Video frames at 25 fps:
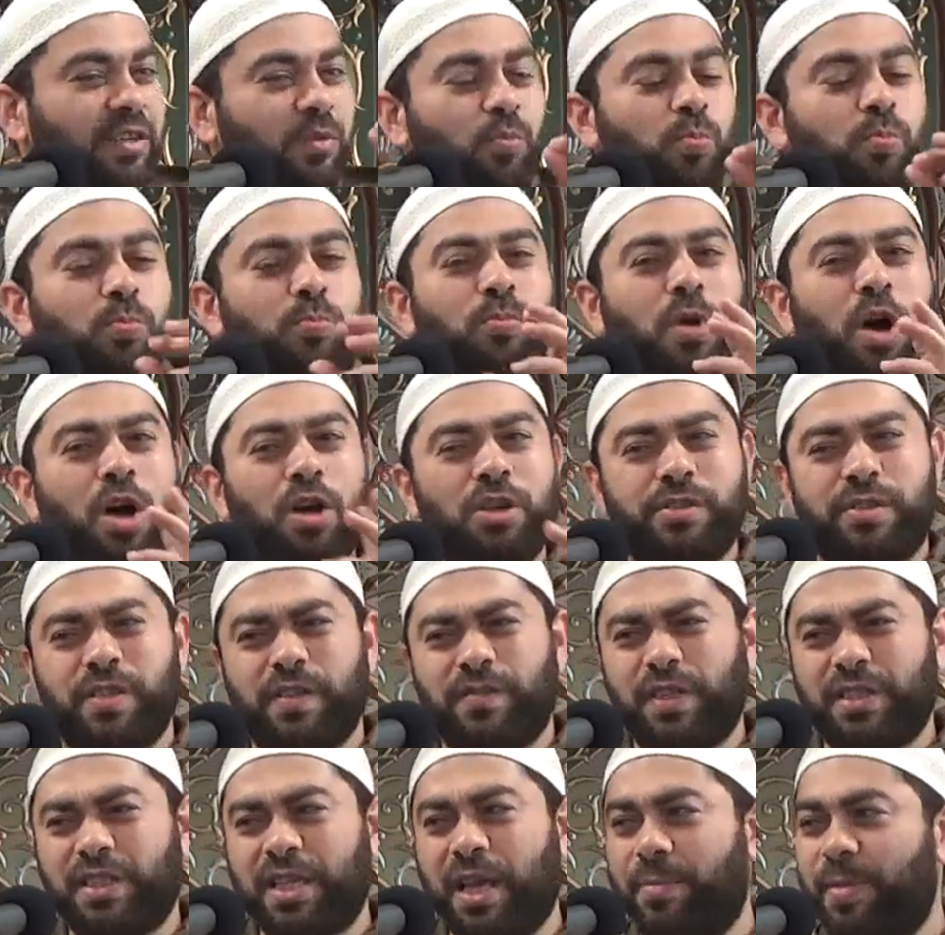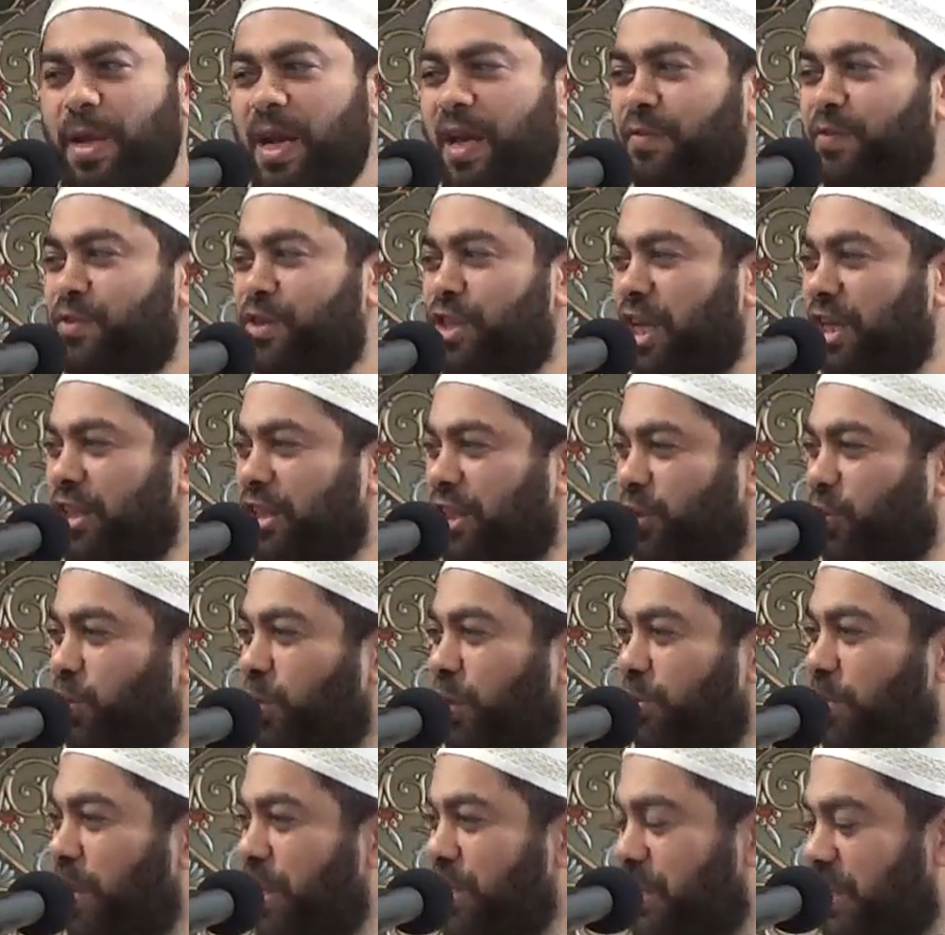Most of the time, and I've checked it
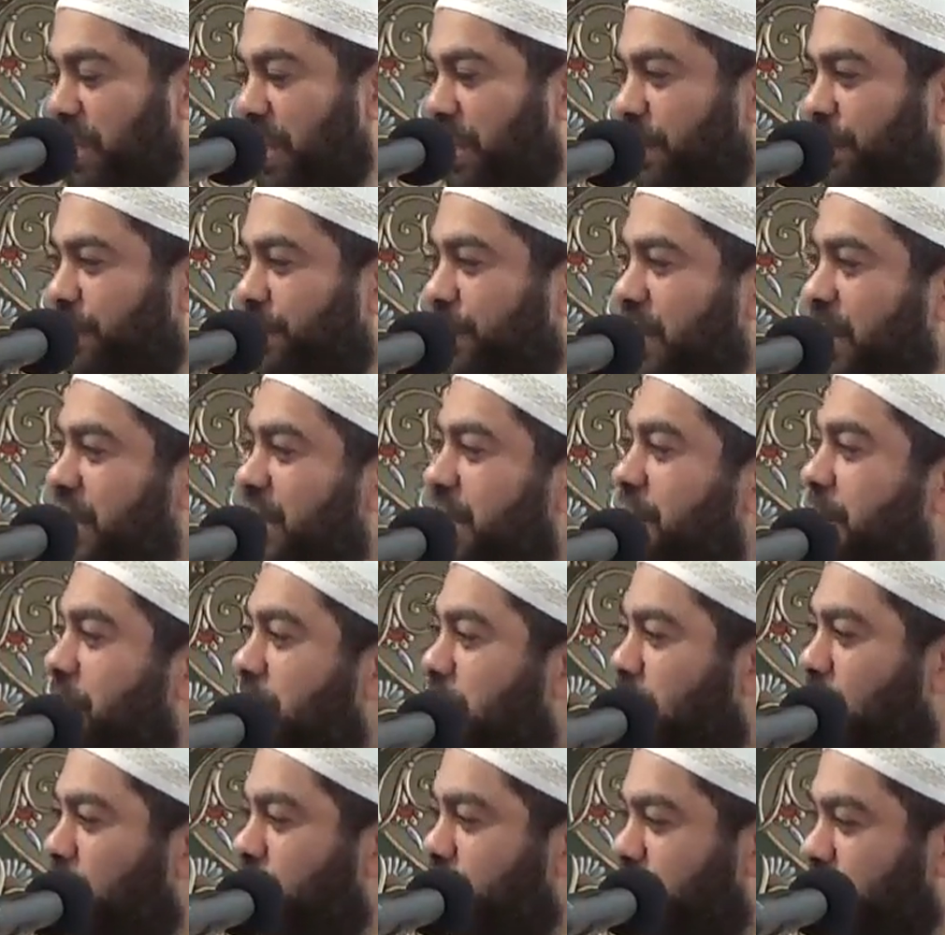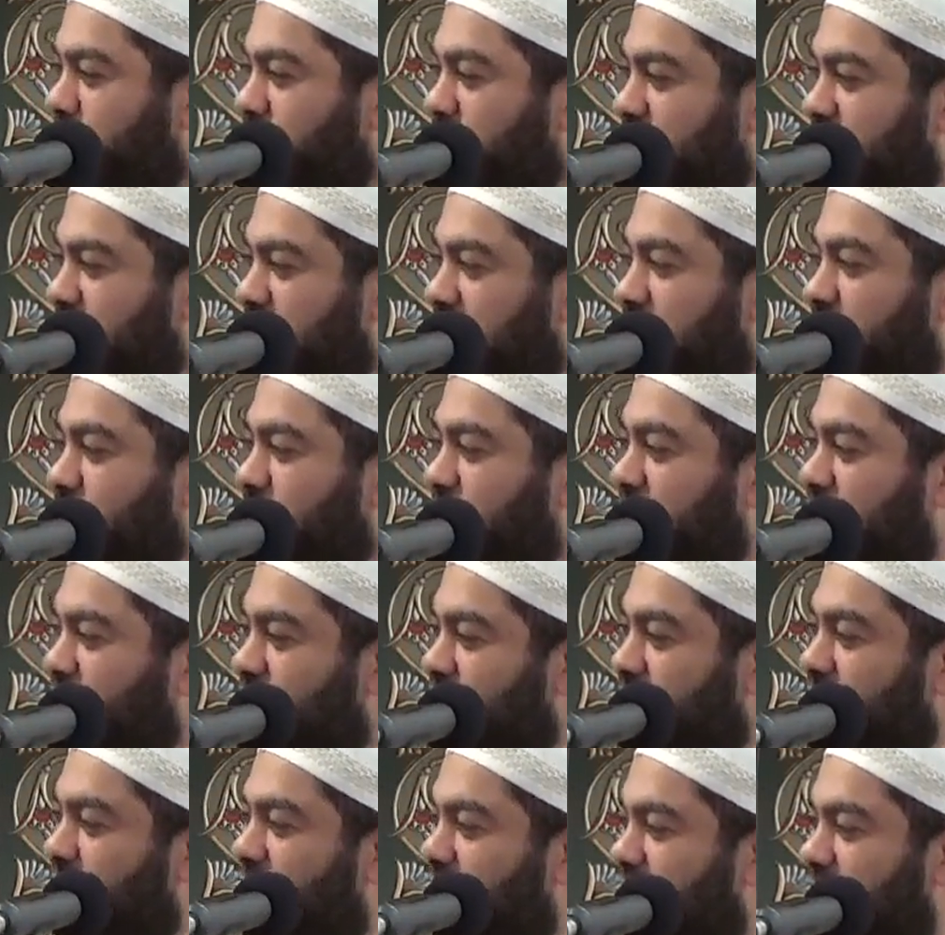with myself, most of the time these
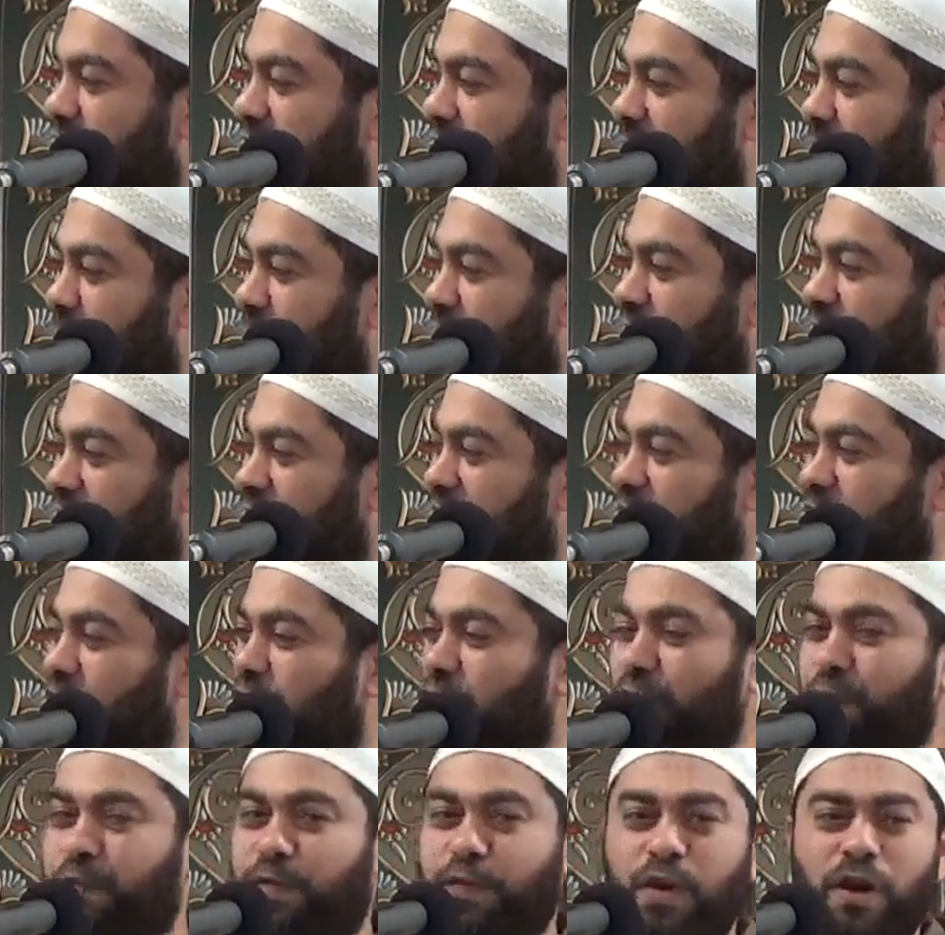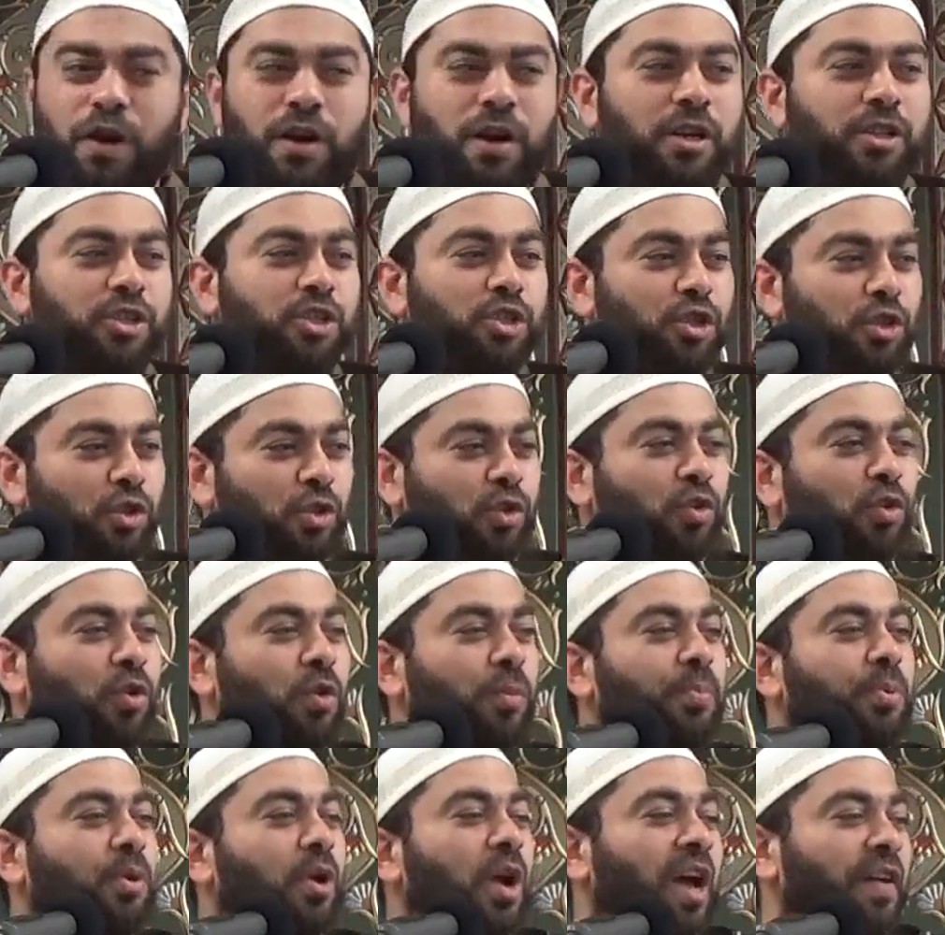letters at the beginning refer
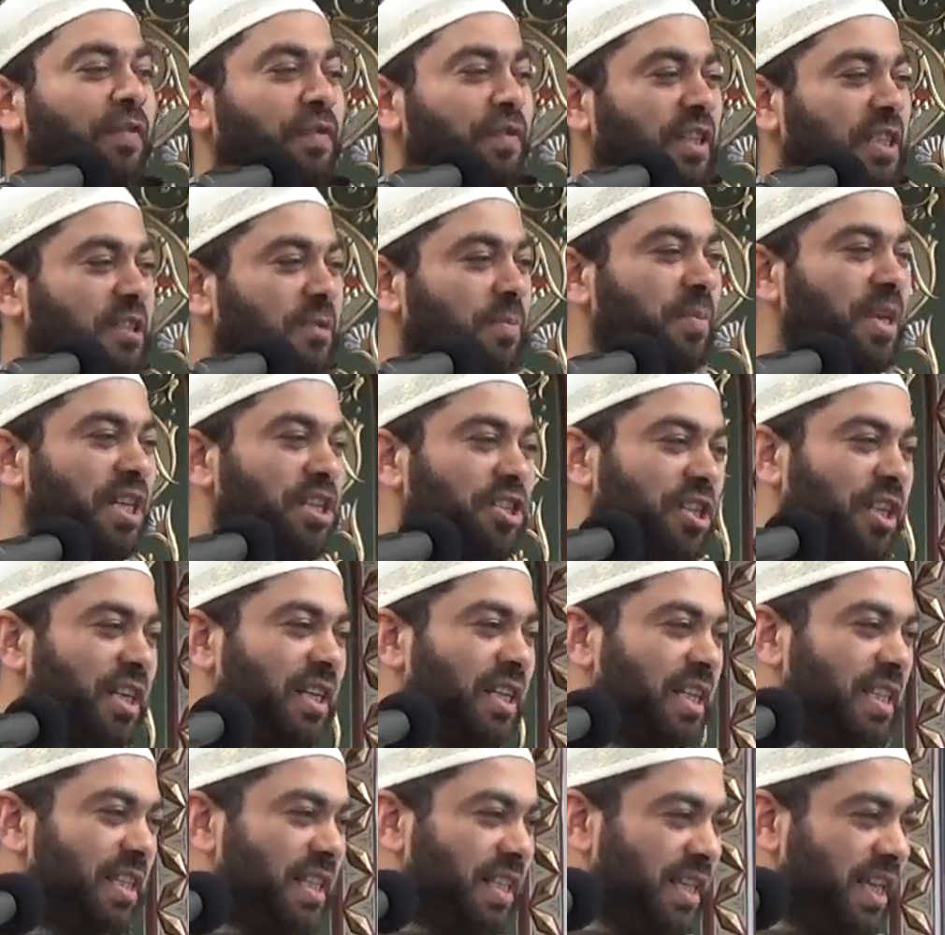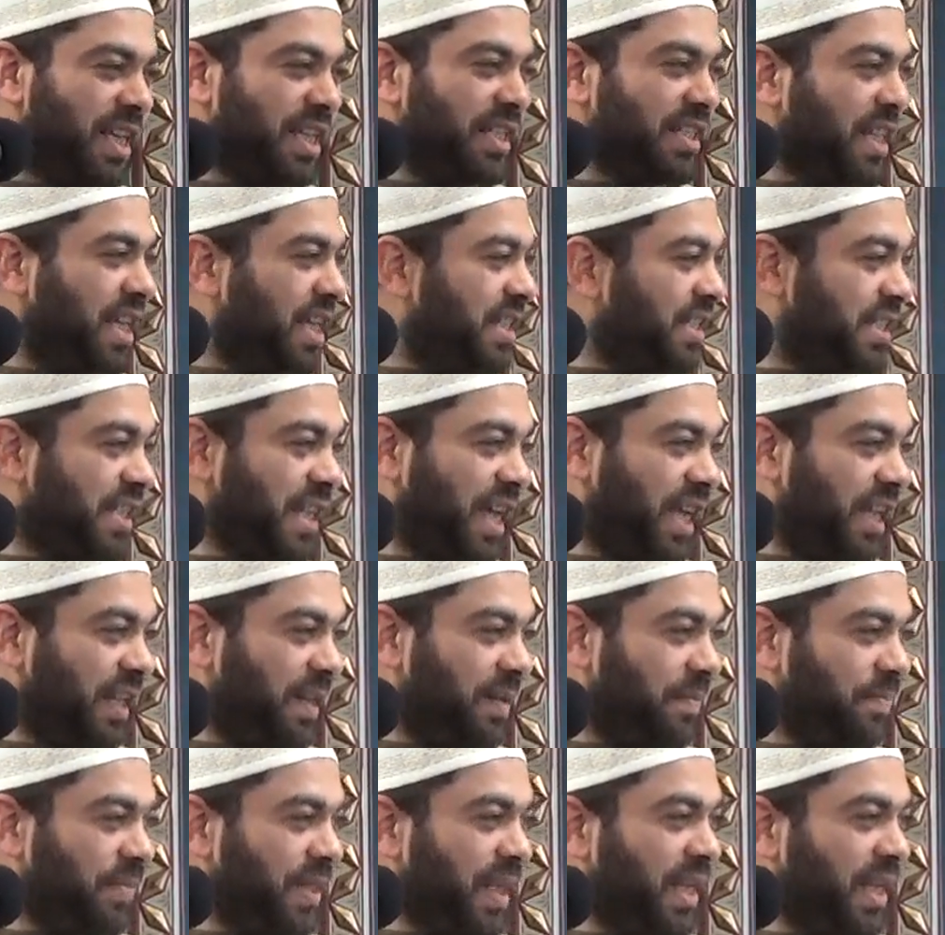to Prophet's mission in inside.